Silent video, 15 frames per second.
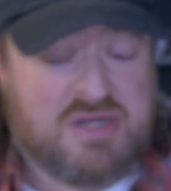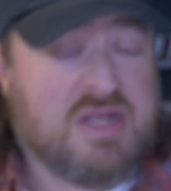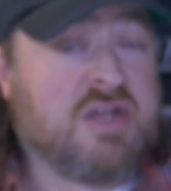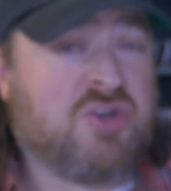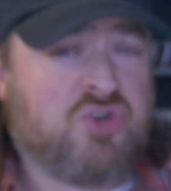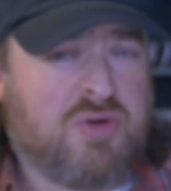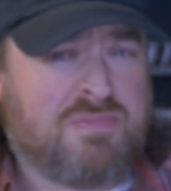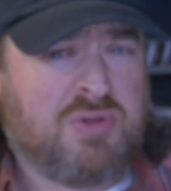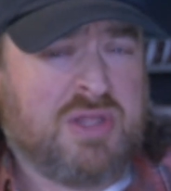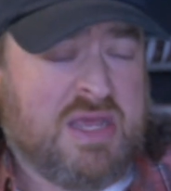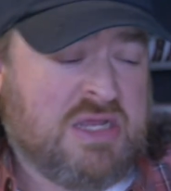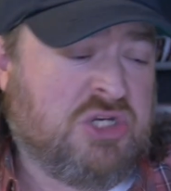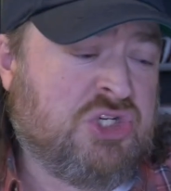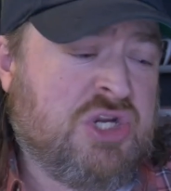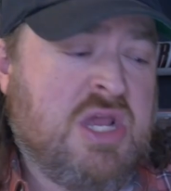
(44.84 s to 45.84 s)
it, Triple
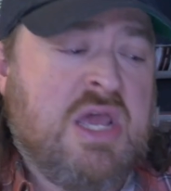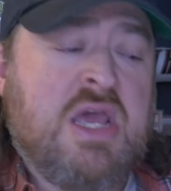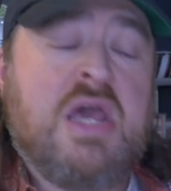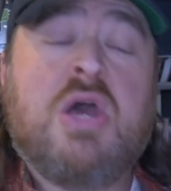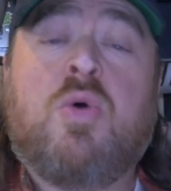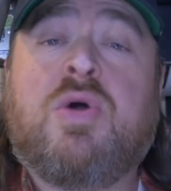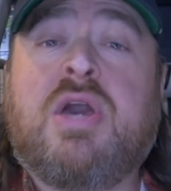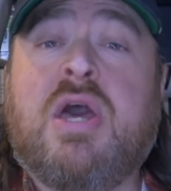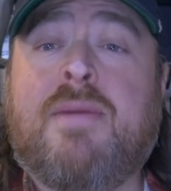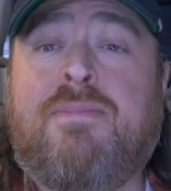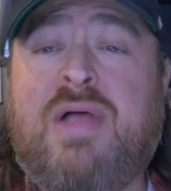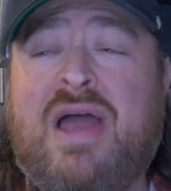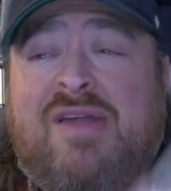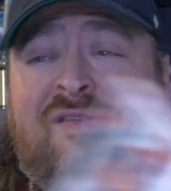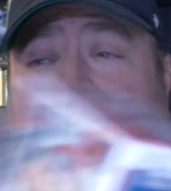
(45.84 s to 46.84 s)
H. We've got a
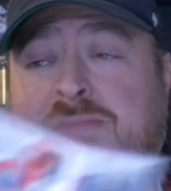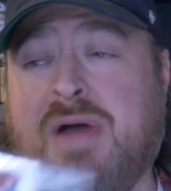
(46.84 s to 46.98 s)
blaster